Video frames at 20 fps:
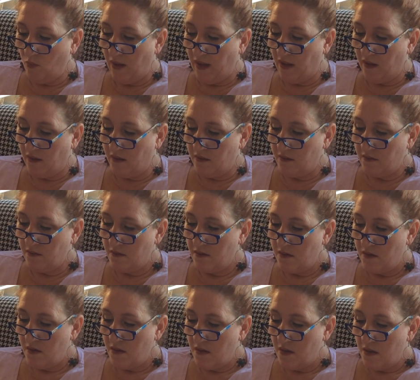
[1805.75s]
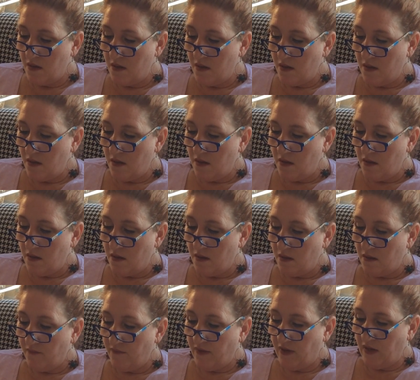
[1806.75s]
well.
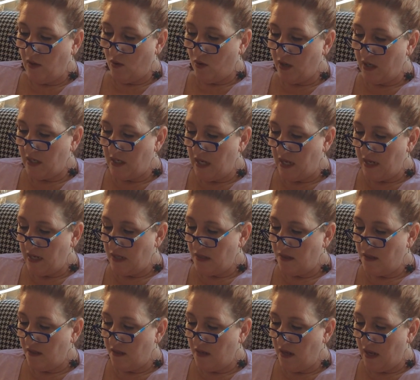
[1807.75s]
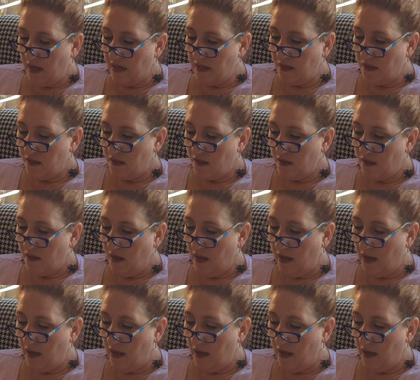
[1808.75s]
Very organized and nice.